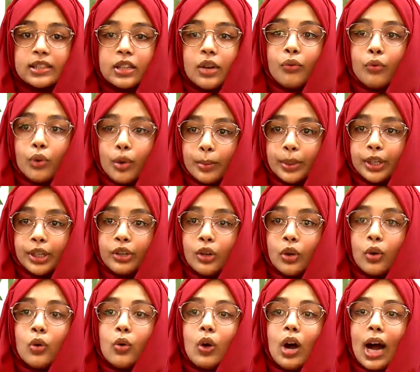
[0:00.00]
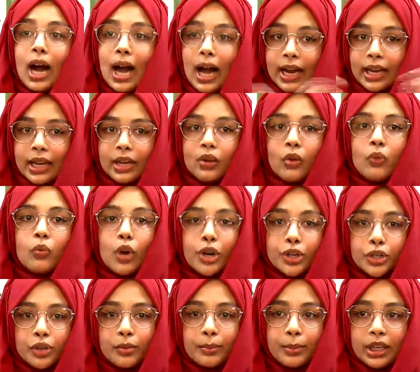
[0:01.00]
the woman who I
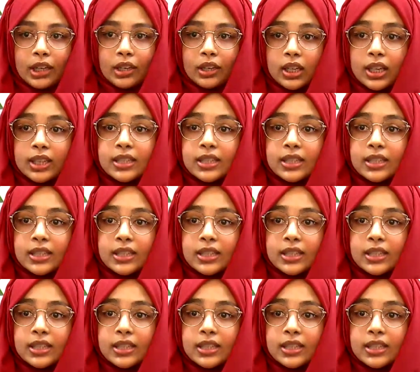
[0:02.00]
want to be.